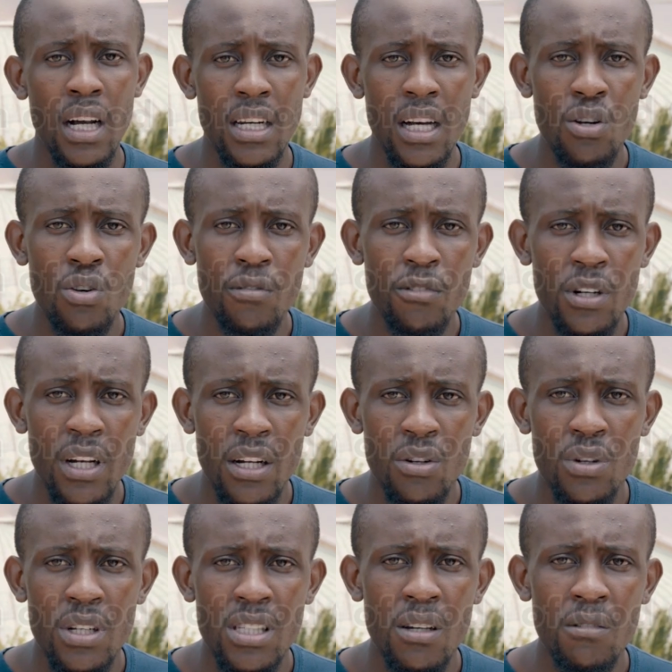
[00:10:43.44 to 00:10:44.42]
Ngaqala ukufunda
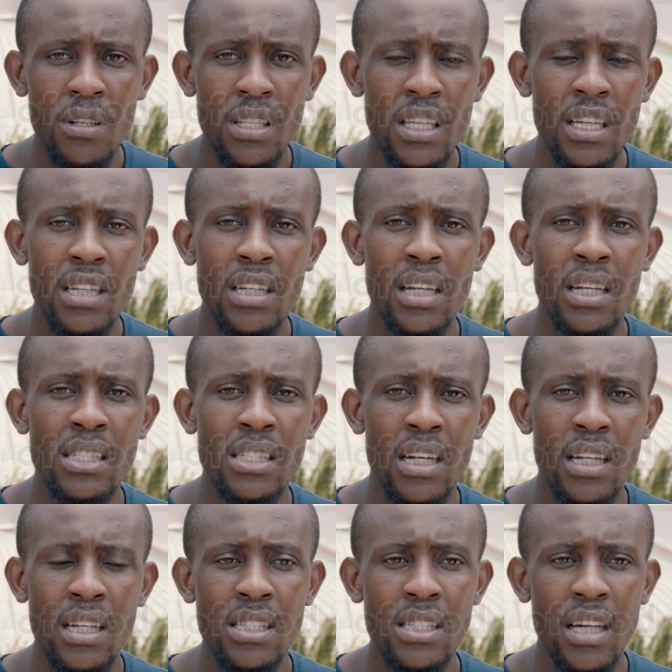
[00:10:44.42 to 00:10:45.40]

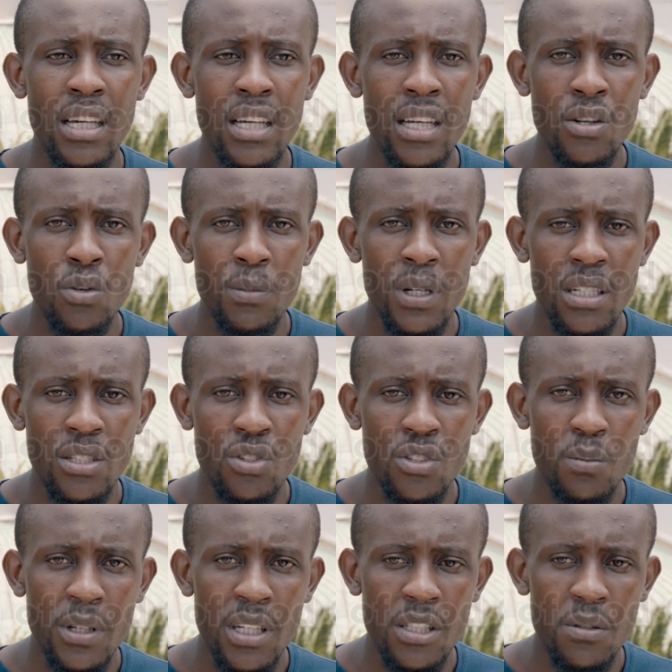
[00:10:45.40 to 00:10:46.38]
2017, ngenza i-Human
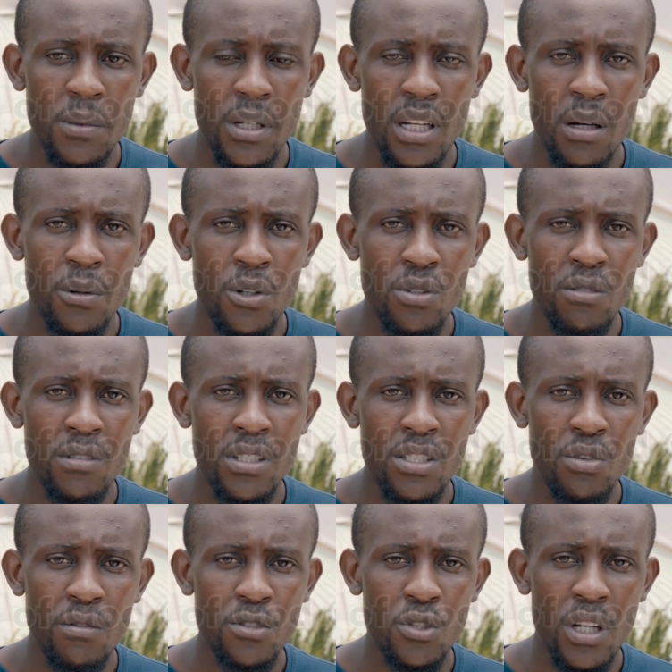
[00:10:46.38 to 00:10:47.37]
Resource Management lapha
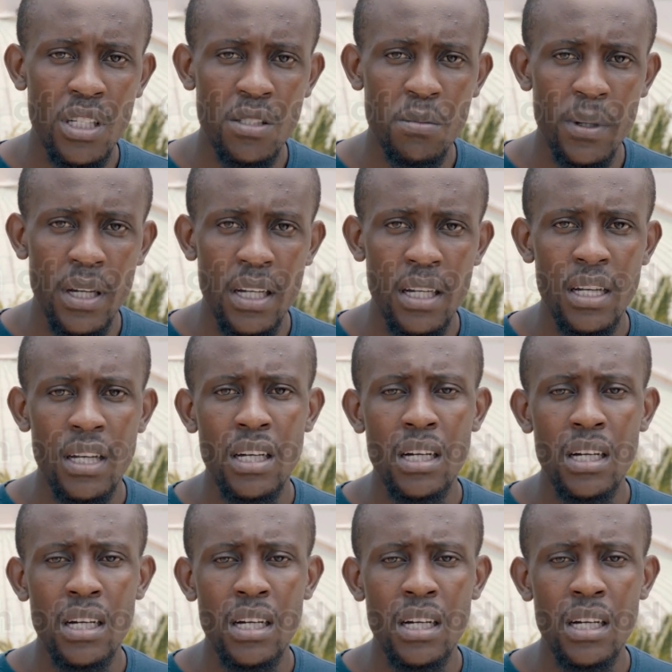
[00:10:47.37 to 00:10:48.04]
e-University of Johannesburg.